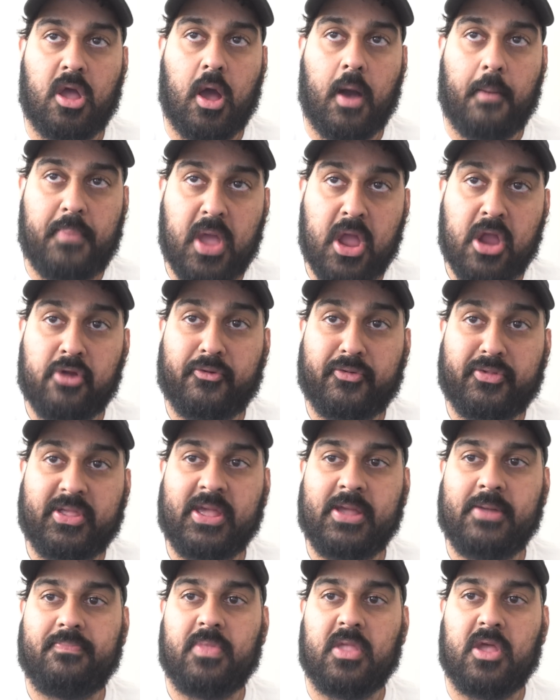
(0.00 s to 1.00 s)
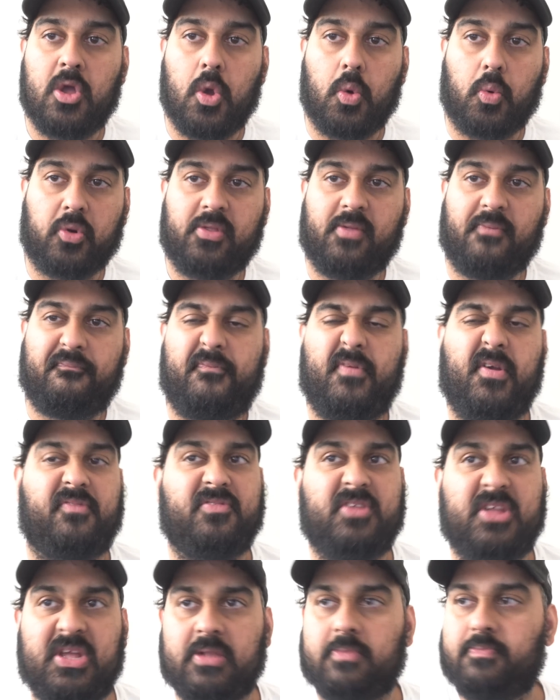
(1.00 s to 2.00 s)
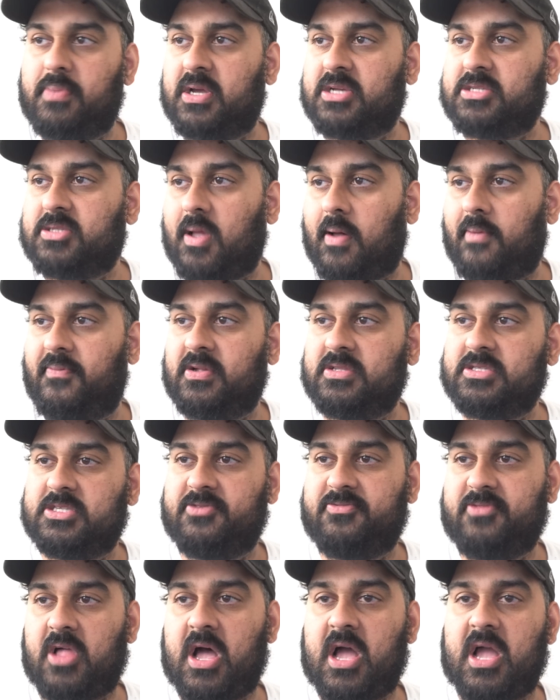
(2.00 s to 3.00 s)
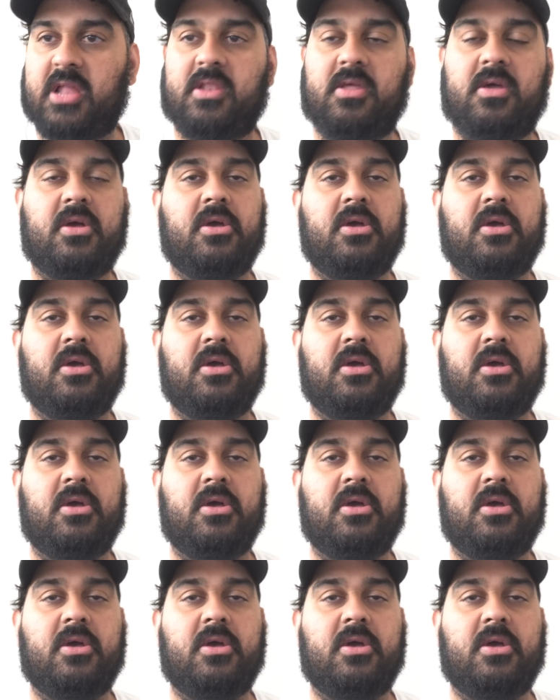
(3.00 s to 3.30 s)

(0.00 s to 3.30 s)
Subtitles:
apparently were the 15th best offensive line.